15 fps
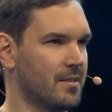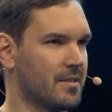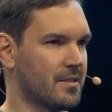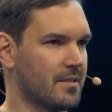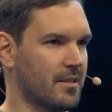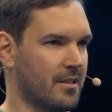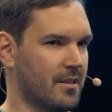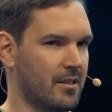
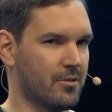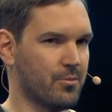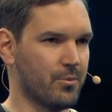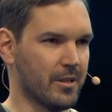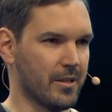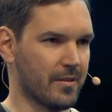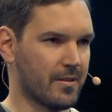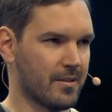start
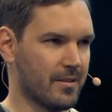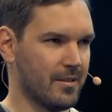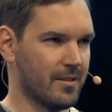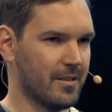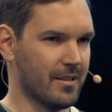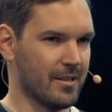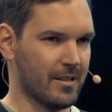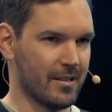with
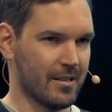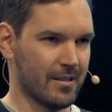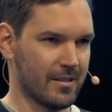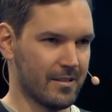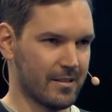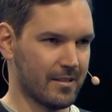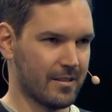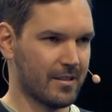
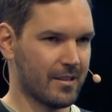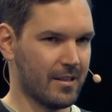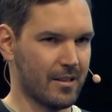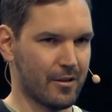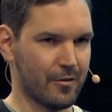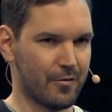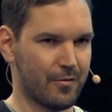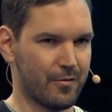uh,
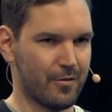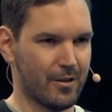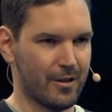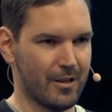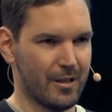kind of